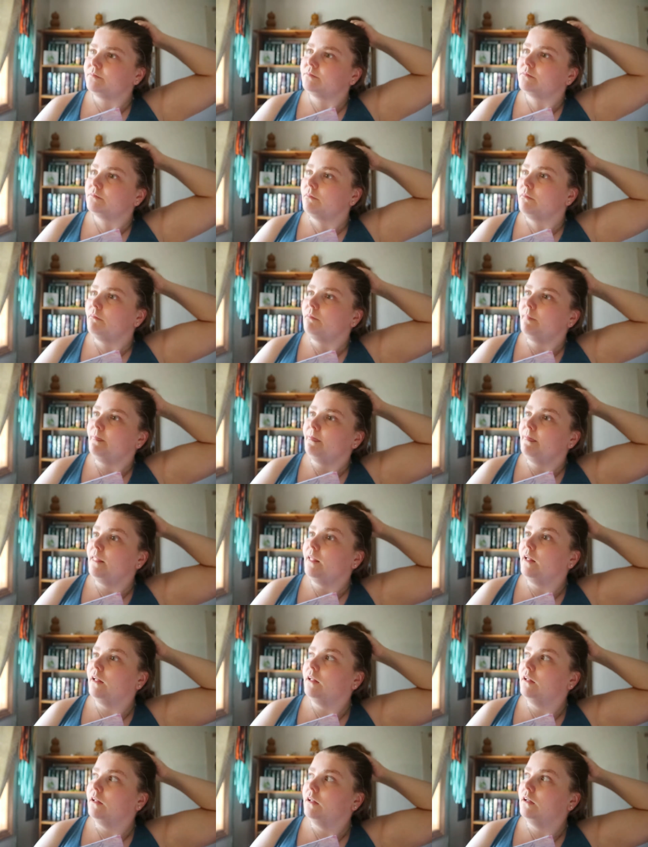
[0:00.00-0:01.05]

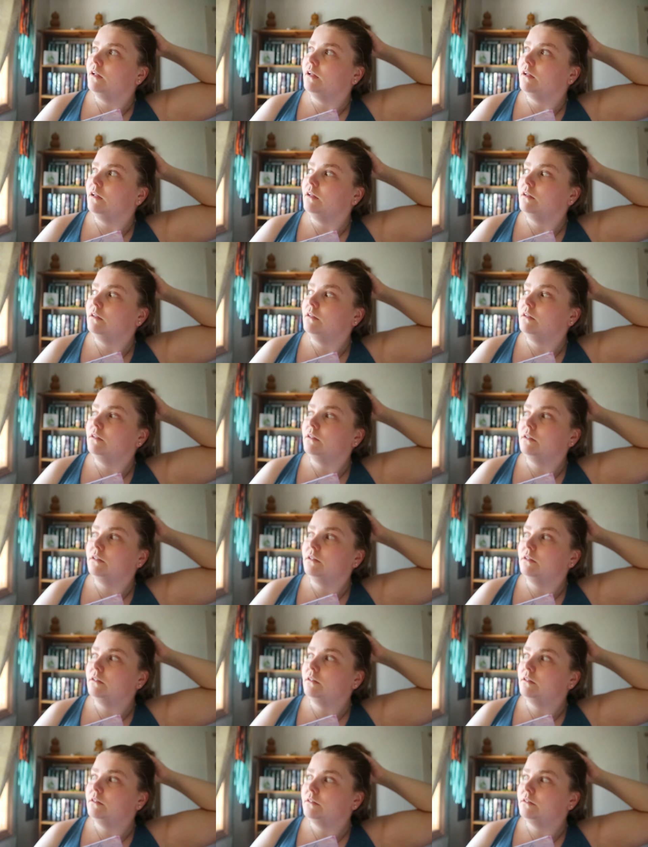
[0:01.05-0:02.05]
No one is speaking in this clip.